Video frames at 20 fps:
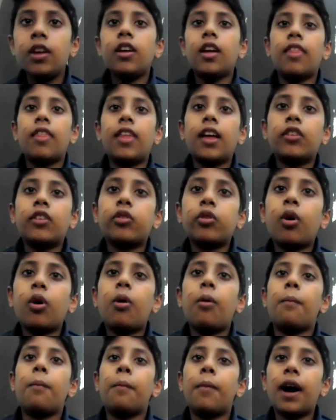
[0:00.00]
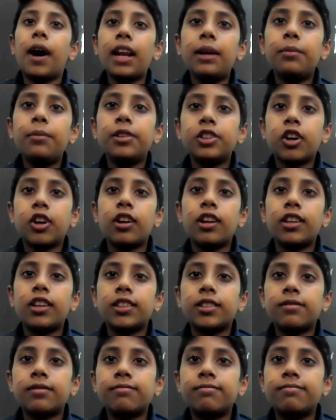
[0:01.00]
And that's all. My name is
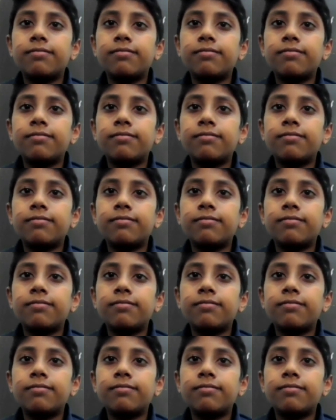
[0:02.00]
Jonas.